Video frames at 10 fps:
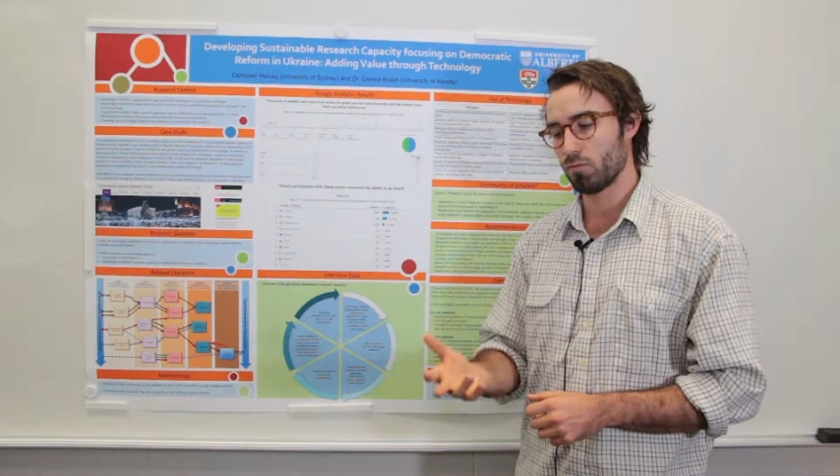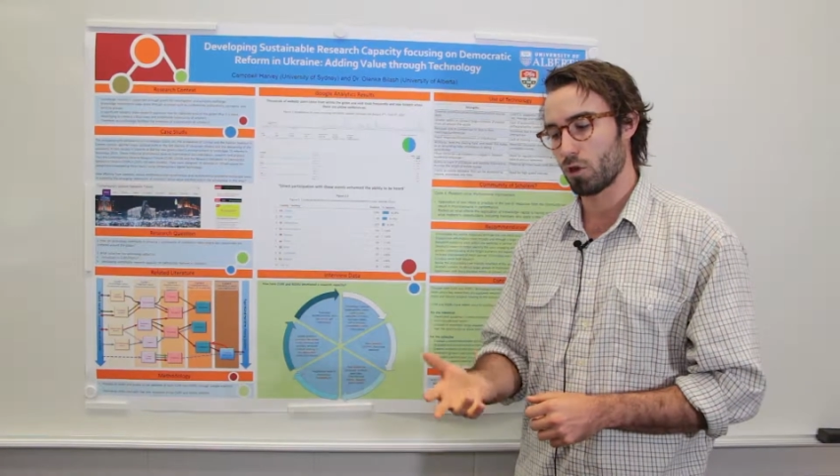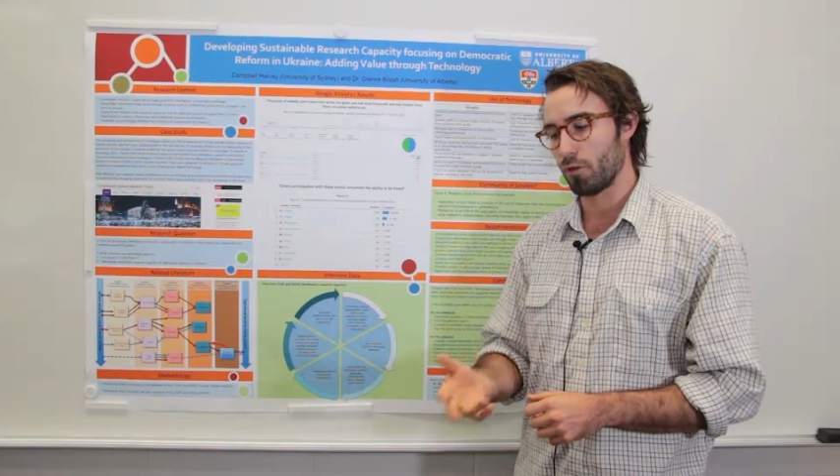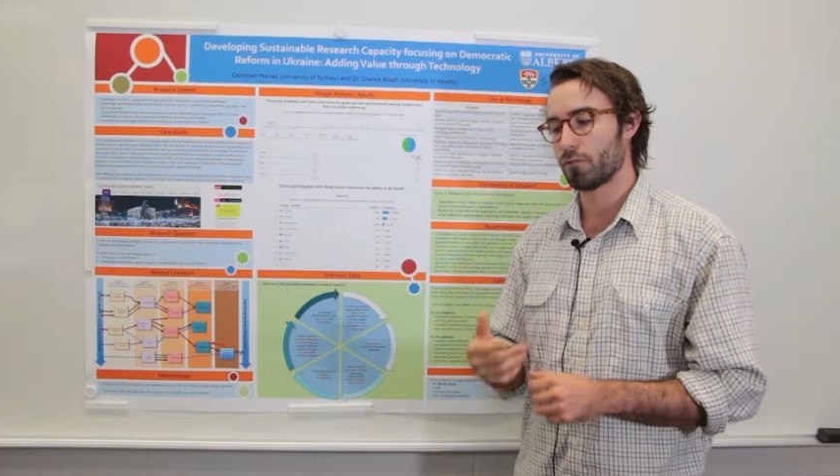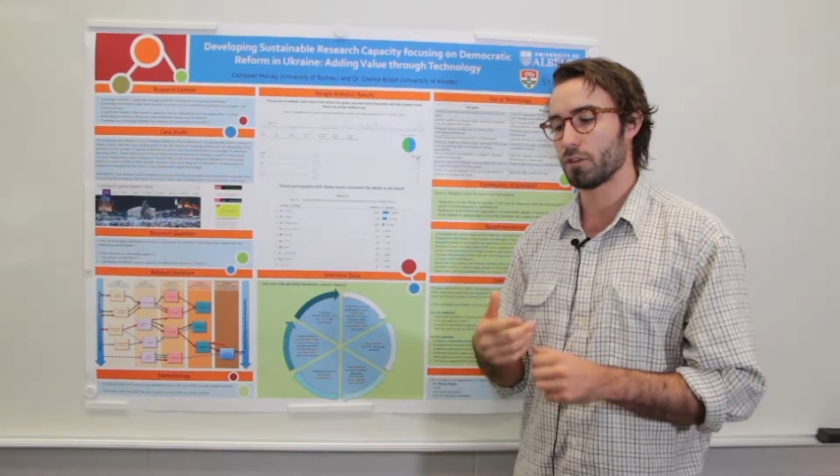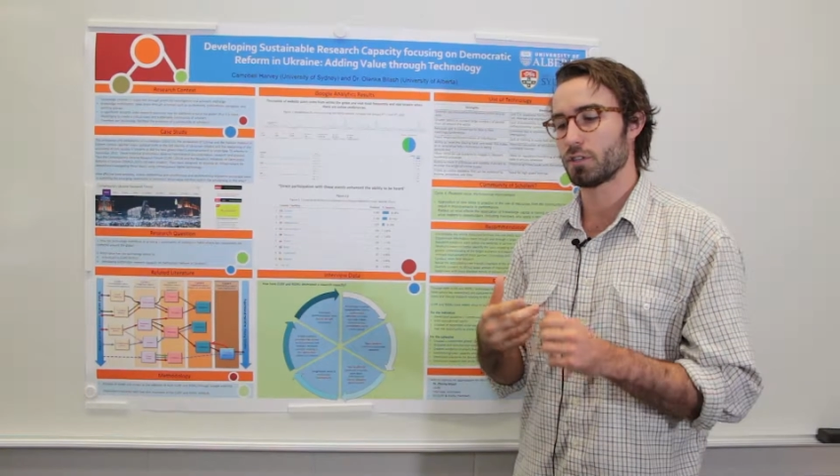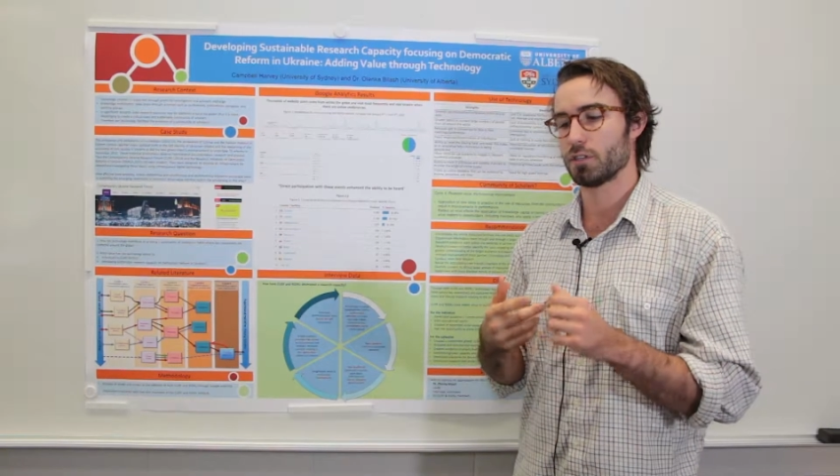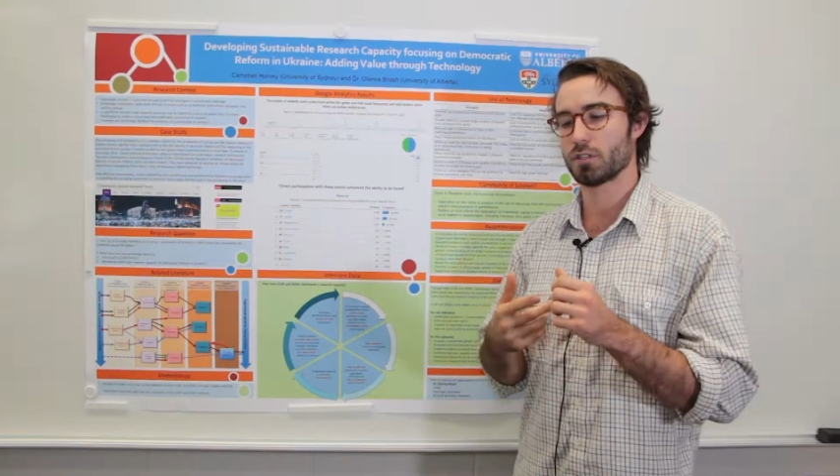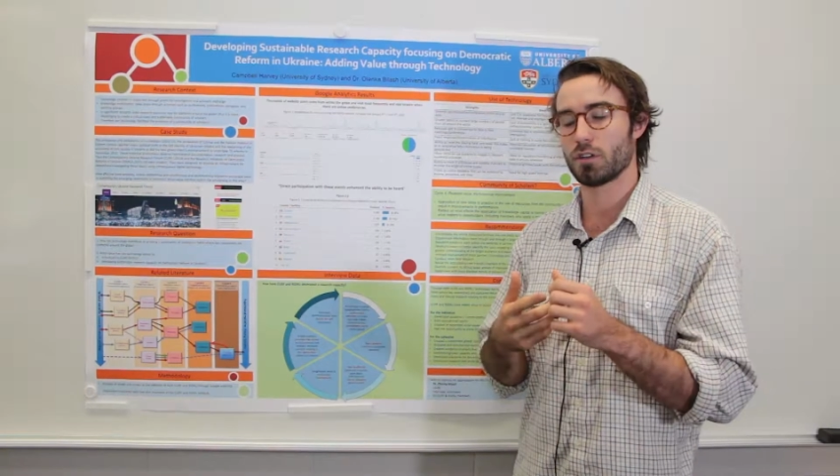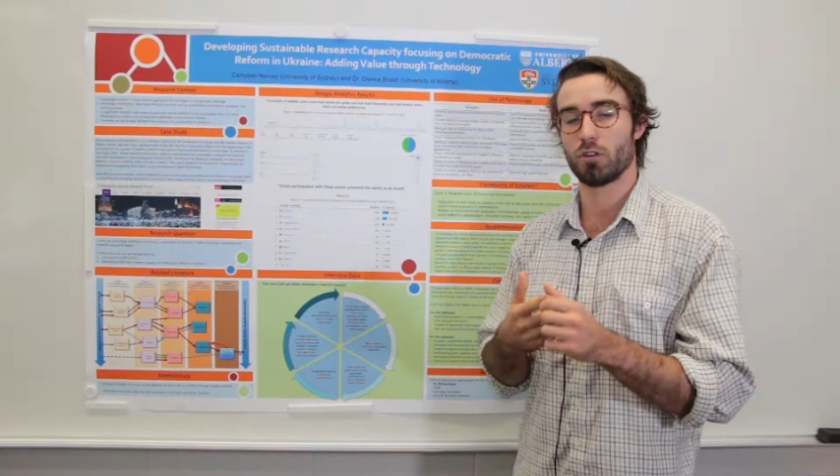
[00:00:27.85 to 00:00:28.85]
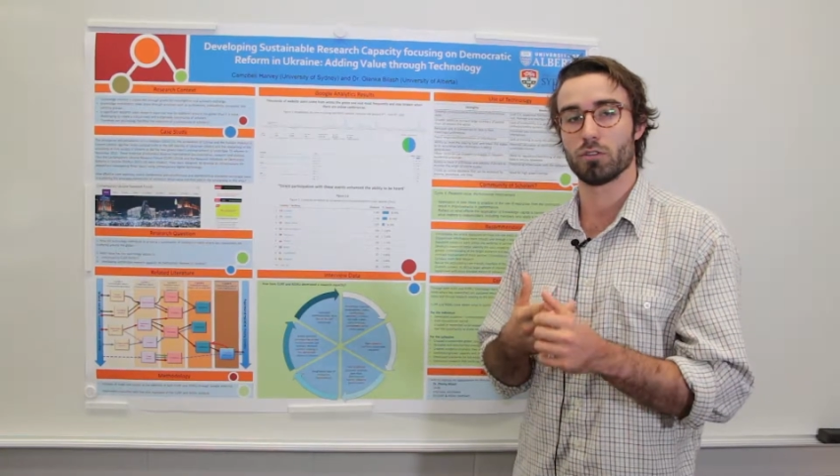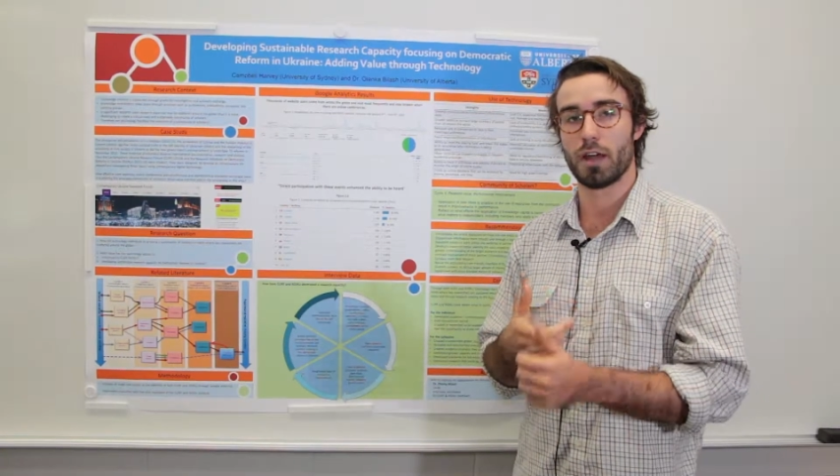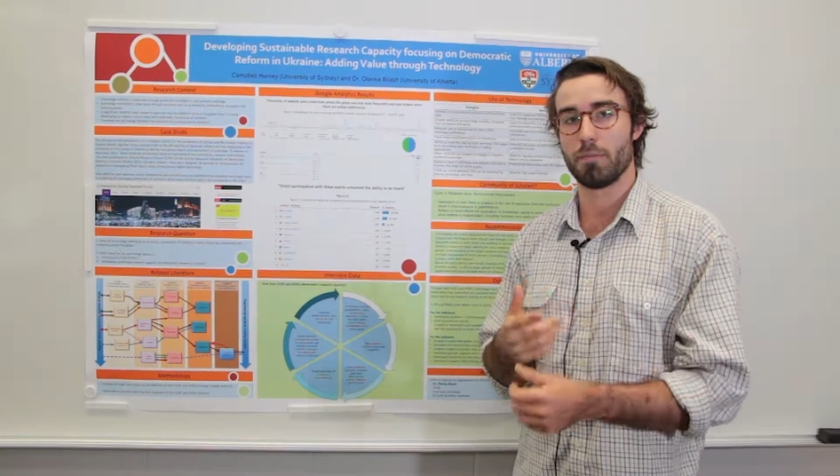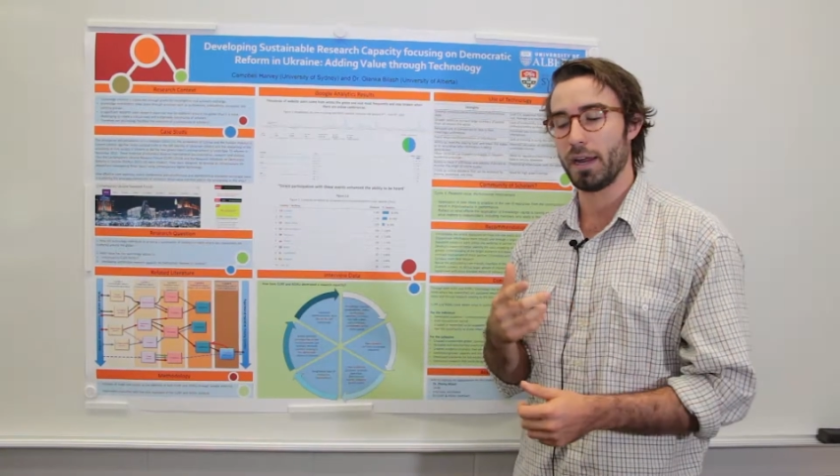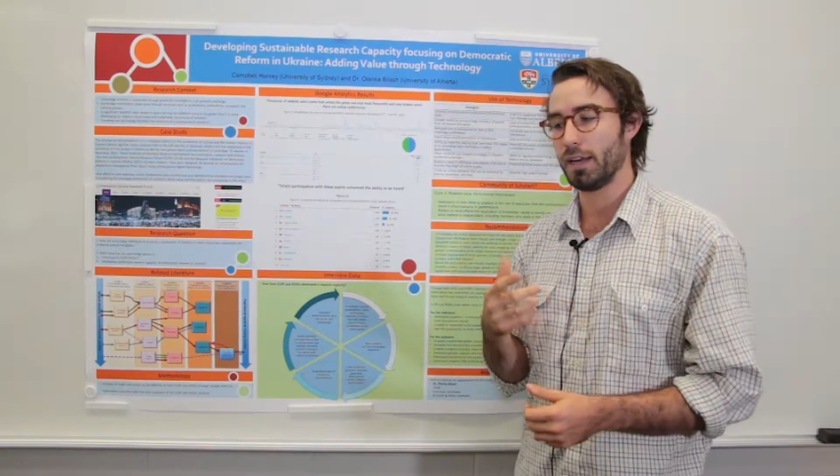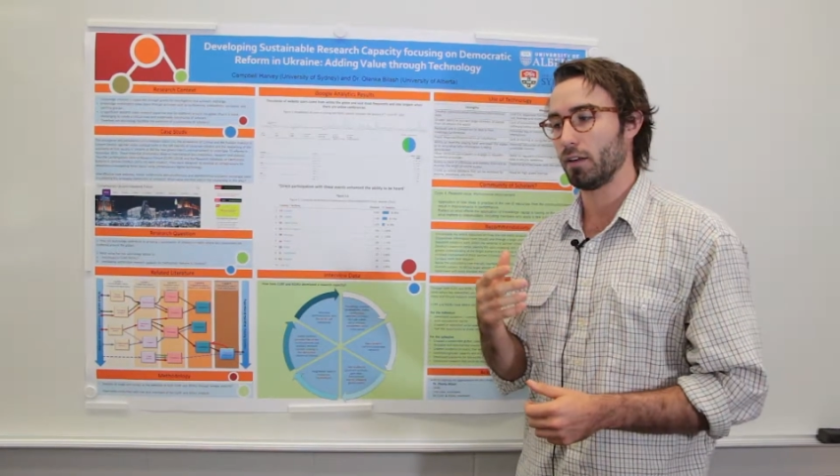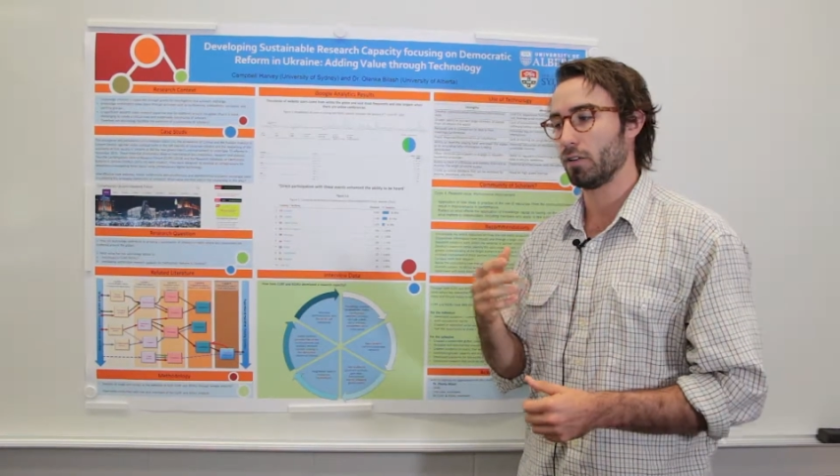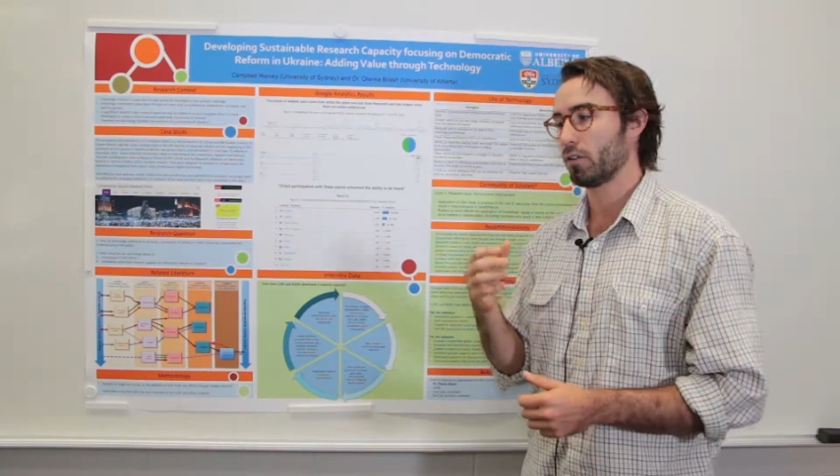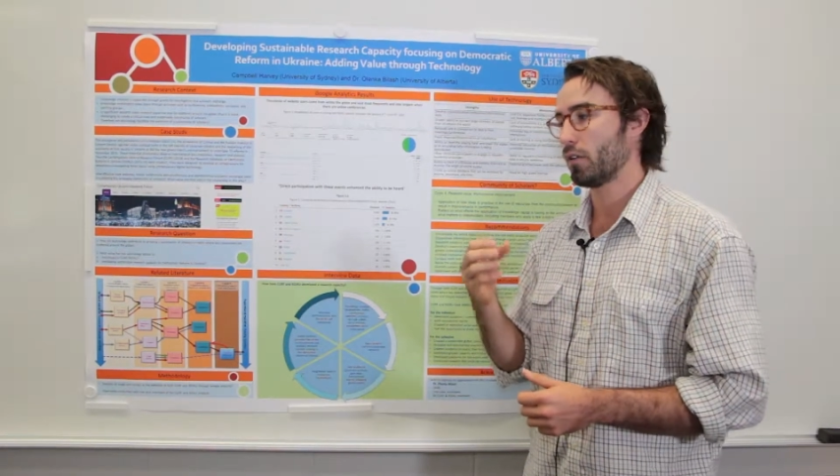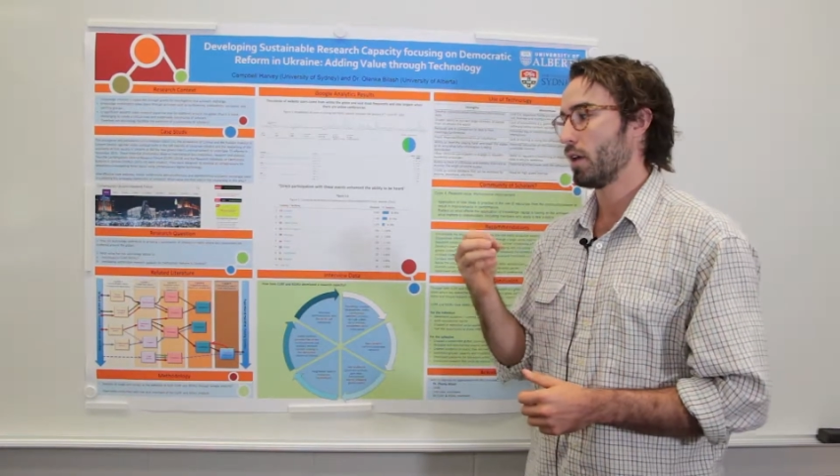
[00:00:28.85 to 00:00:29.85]
conferences, online
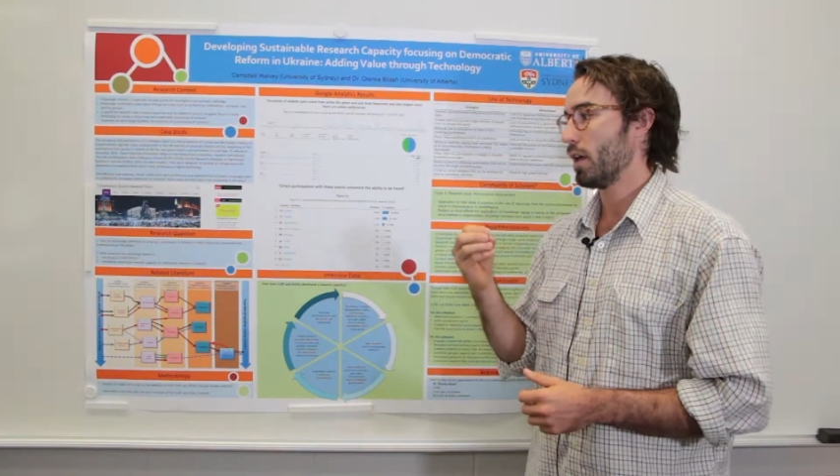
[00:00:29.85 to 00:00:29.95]
meetings